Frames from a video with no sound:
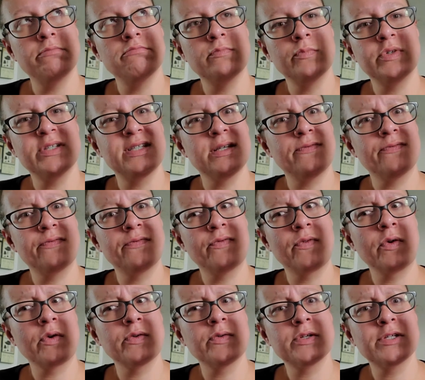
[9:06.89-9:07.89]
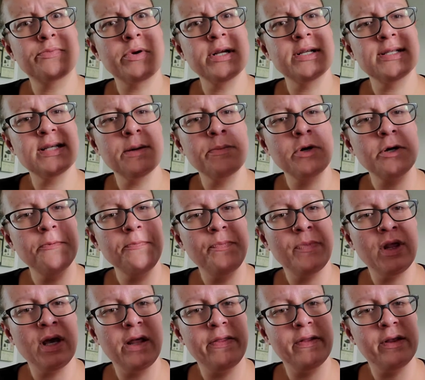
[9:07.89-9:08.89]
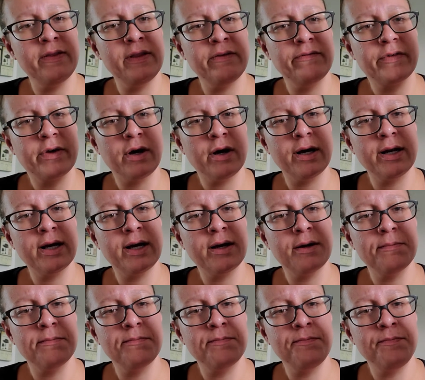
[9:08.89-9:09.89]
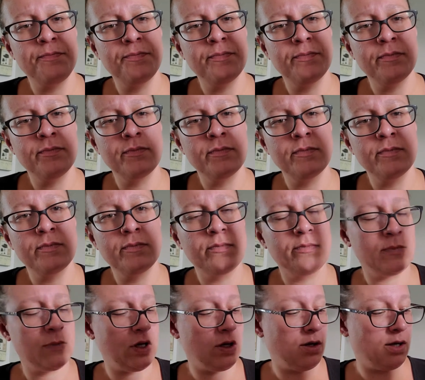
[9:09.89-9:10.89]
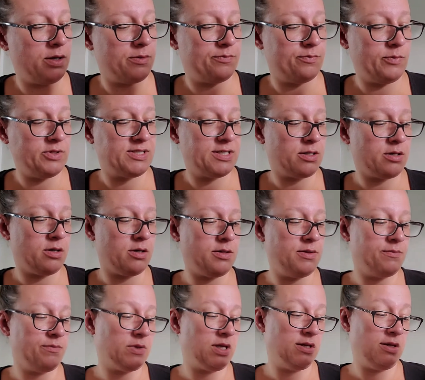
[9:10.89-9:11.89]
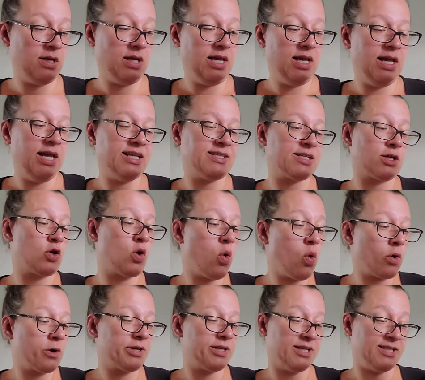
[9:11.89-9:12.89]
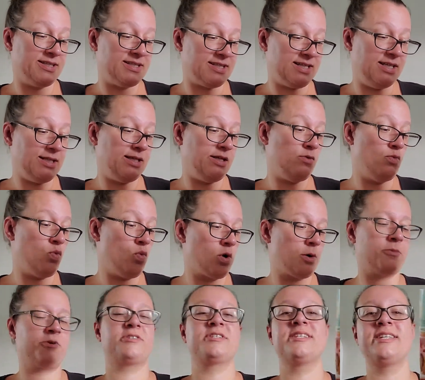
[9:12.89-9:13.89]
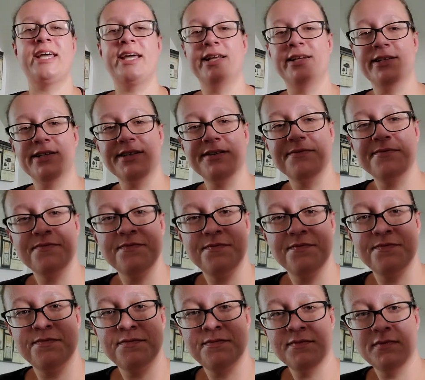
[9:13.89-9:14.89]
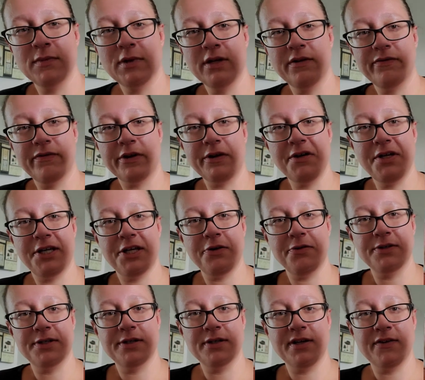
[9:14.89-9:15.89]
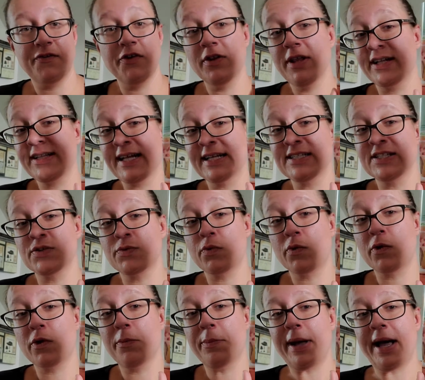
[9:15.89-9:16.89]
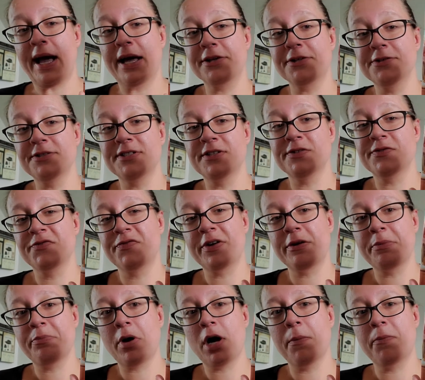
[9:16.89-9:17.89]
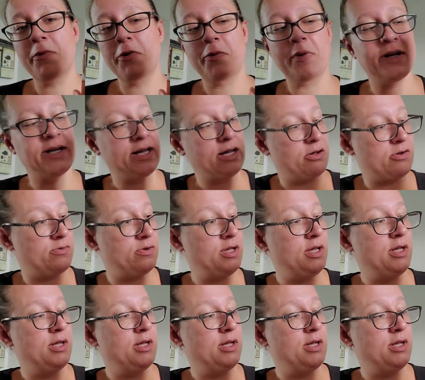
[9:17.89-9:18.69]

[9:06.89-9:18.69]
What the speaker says: Was it for spring summer? And then they've got what's it called? It's a cord concealing warmer stand. Very cute. If you like that swirl patterns, those are very popular right now.